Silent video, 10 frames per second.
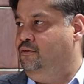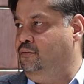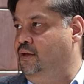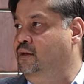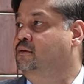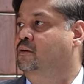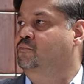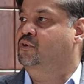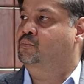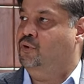So therein
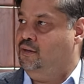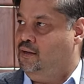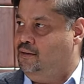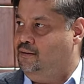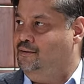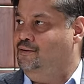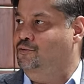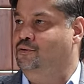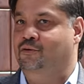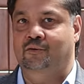comes the point that, you
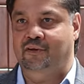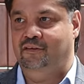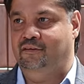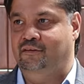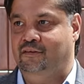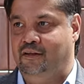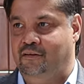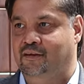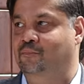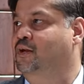know, the road is
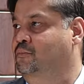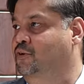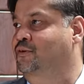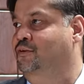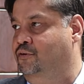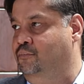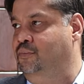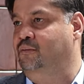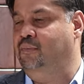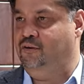still some time away from
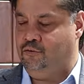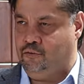being made.